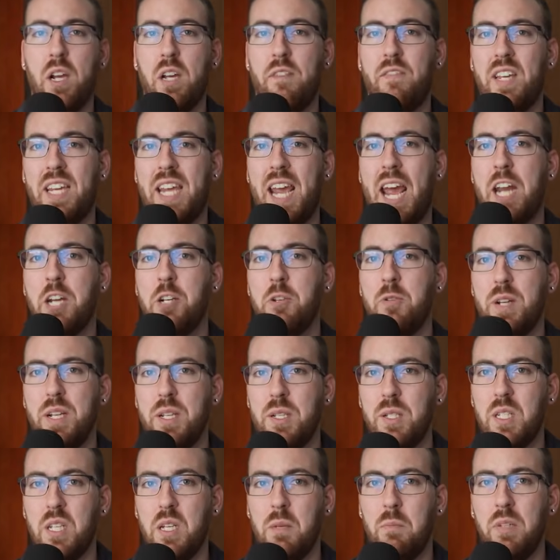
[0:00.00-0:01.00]
a gantry
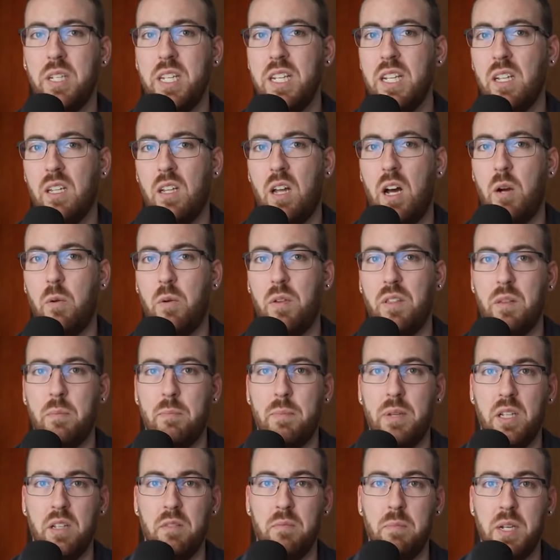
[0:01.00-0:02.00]
assembly along with a
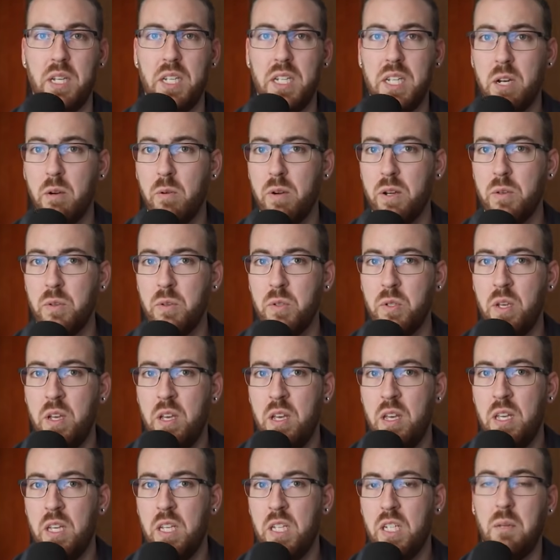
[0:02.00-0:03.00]
bill of materials,
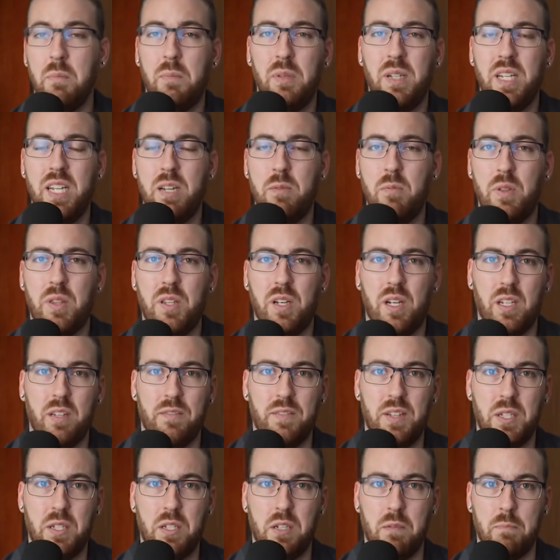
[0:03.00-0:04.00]
complete with all of
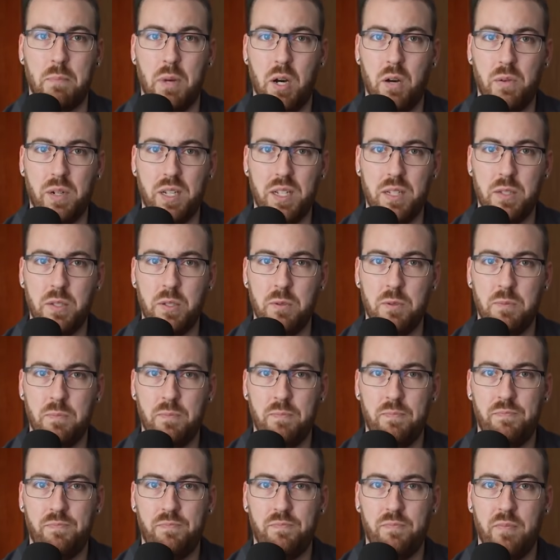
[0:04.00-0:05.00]
its components.
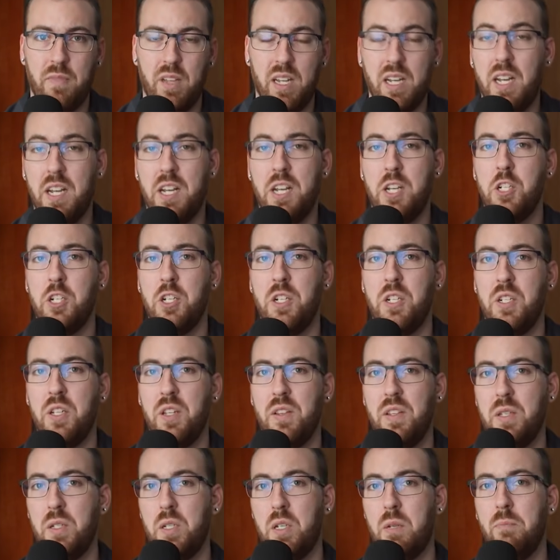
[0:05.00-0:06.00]
In addition to
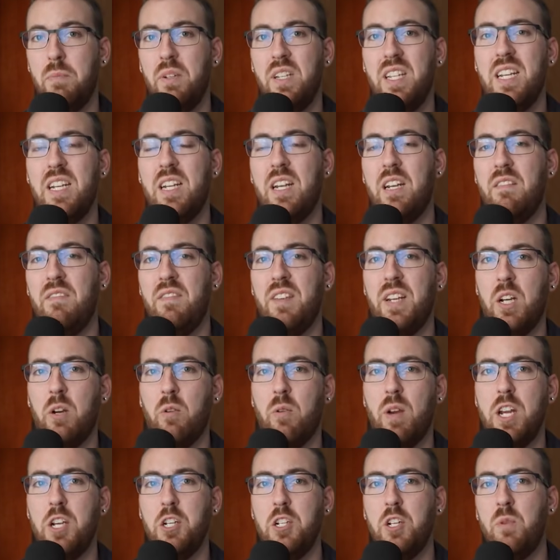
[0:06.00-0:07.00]
this complete
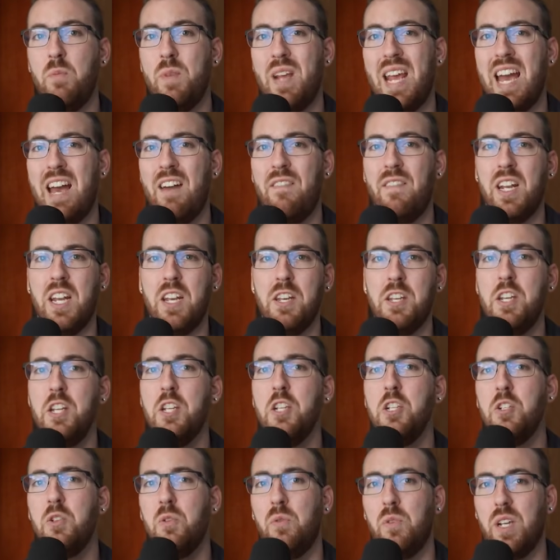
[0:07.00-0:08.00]
configuration, we have an
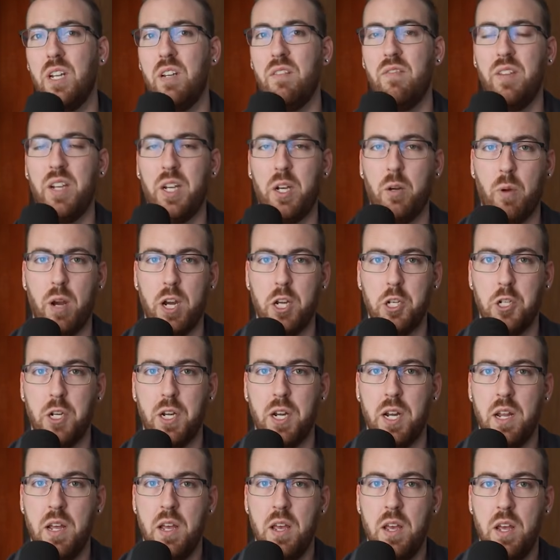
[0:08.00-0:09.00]
additional
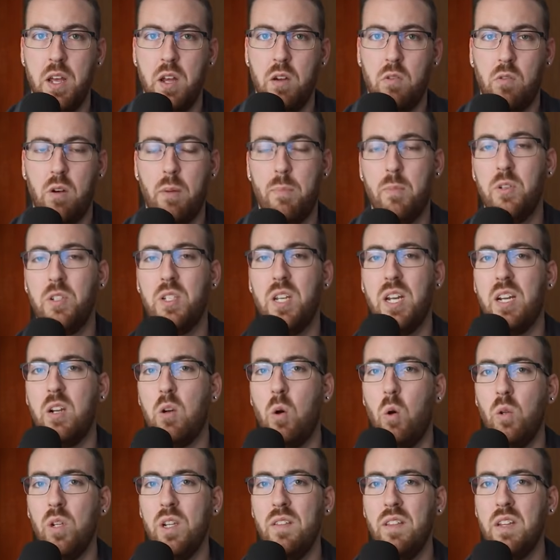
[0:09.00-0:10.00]
configuration representing
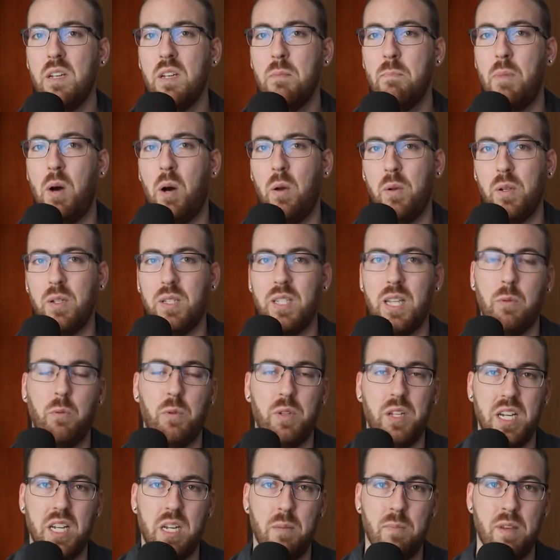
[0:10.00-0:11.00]
only the components that will
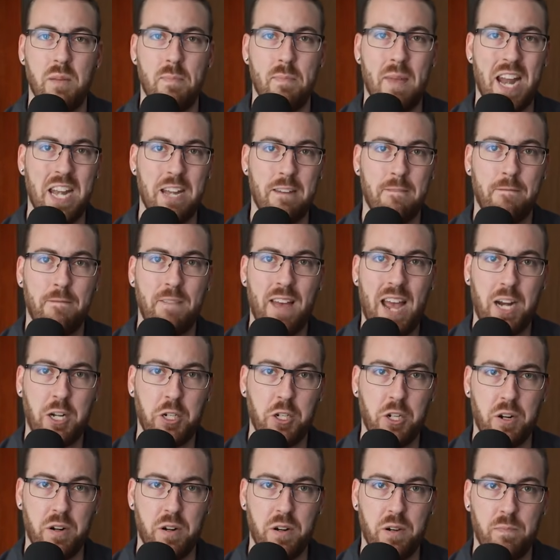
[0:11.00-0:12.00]
need to be
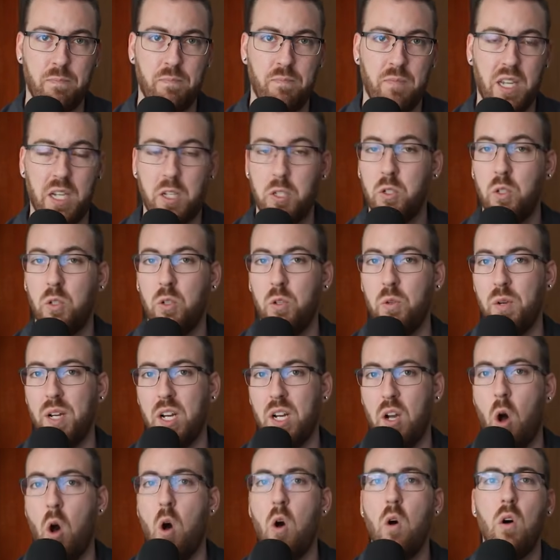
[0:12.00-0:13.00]
manufactured,
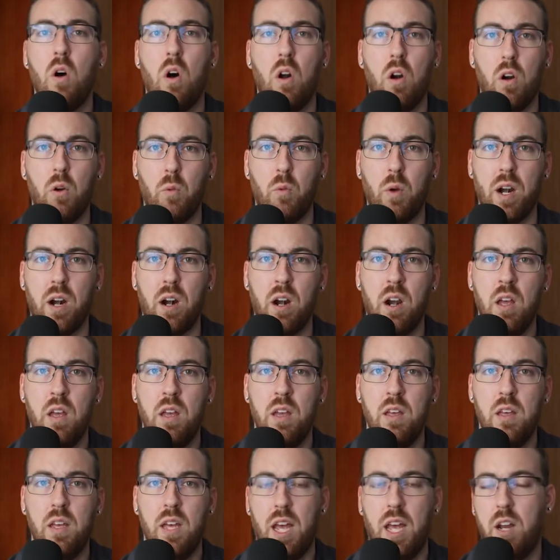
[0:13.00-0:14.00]
excluding all hardware
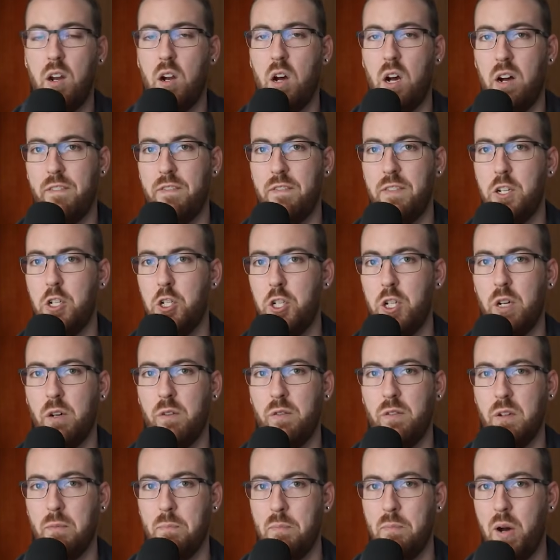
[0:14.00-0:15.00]
and
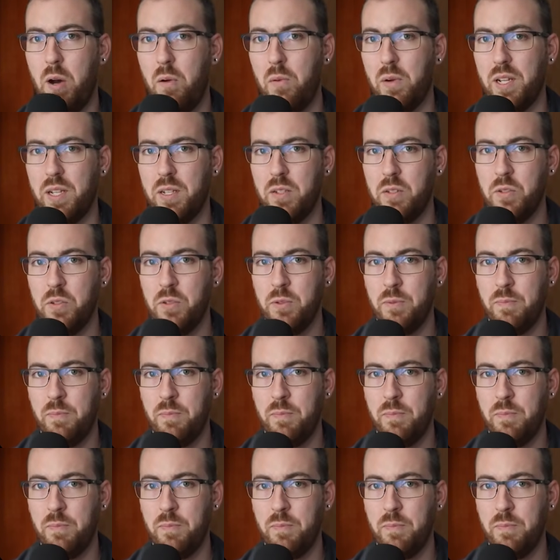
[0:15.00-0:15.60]
off-the-shelf components.